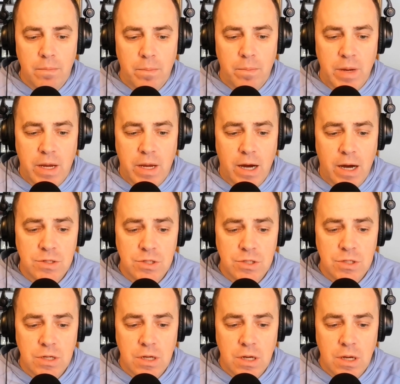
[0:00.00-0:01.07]

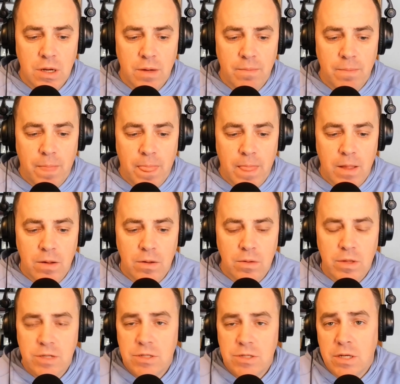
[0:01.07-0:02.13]
because,
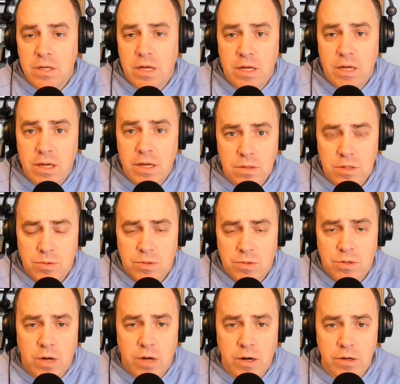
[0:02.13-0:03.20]
listen, that's what
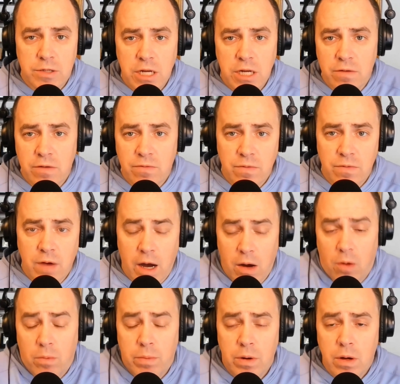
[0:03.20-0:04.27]
you're trying to achieve, I
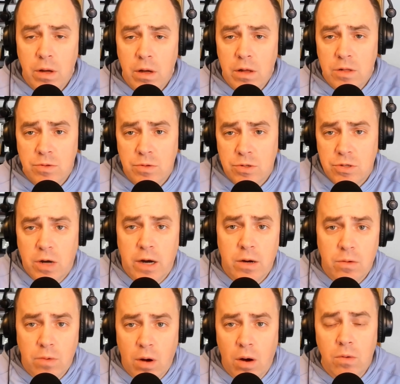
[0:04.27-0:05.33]
hope. So you're trying to
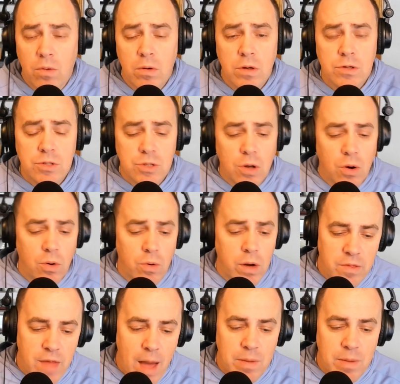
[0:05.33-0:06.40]
grow. So
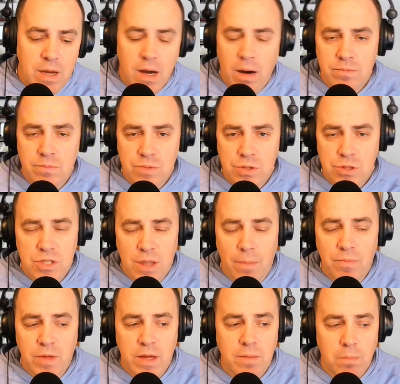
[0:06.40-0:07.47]
that becomes
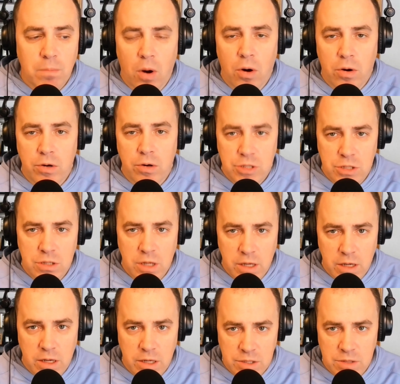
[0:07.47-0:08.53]
something merged
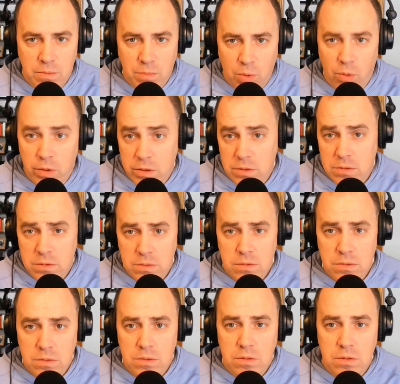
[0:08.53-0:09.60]
is important,
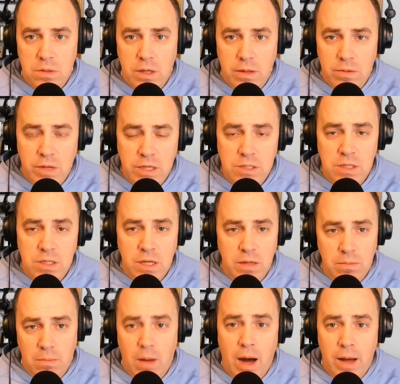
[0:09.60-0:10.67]
at least in my